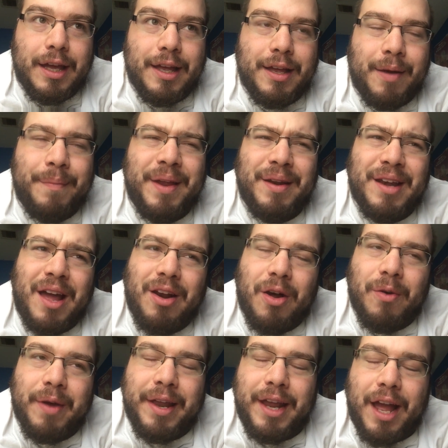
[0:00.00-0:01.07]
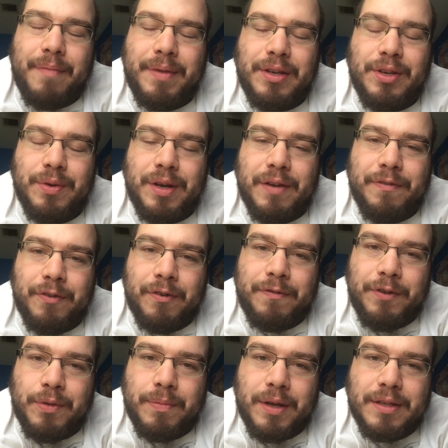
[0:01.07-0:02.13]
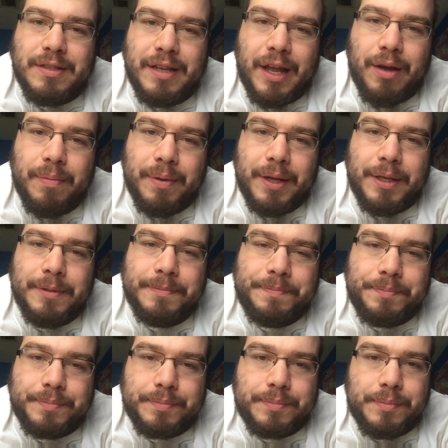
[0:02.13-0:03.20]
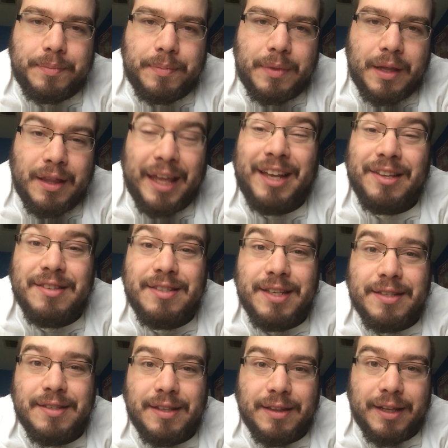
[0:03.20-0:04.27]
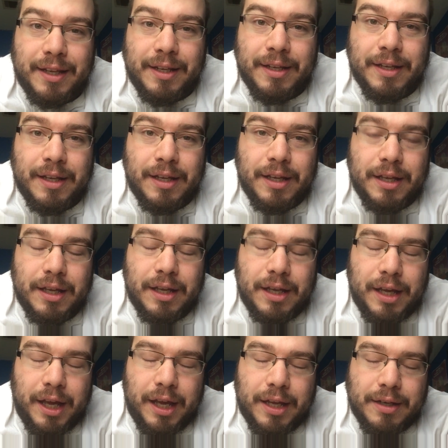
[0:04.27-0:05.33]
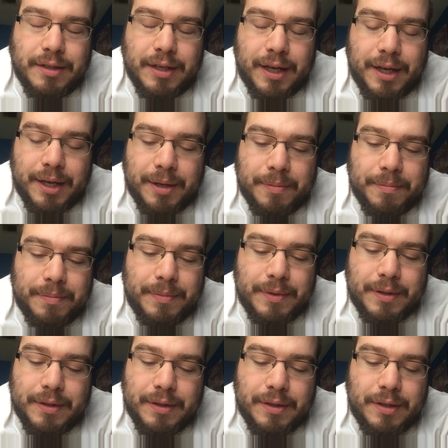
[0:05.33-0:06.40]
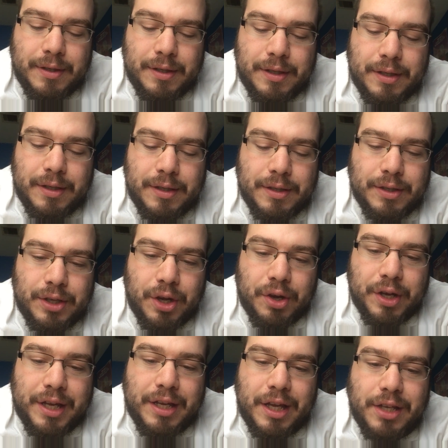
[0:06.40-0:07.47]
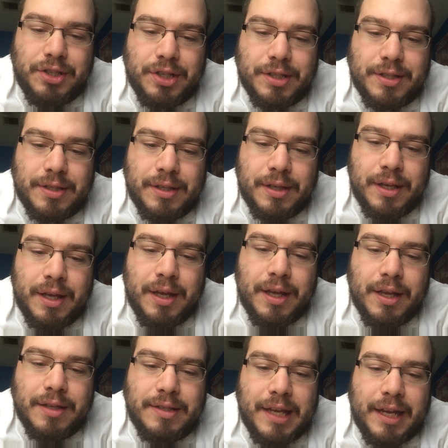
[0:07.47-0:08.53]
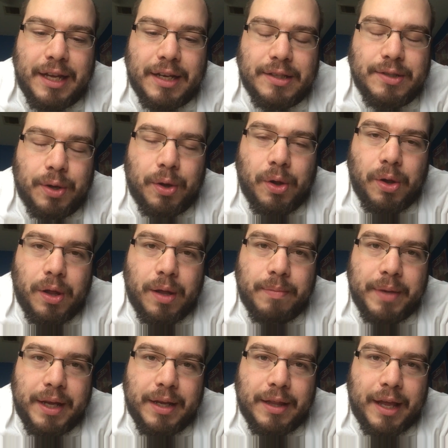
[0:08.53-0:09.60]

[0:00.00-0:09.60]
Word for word: I mean, not already. I've been doing it for a few months now, but like consistently, and um, you know, it, it's just taking a toll on me.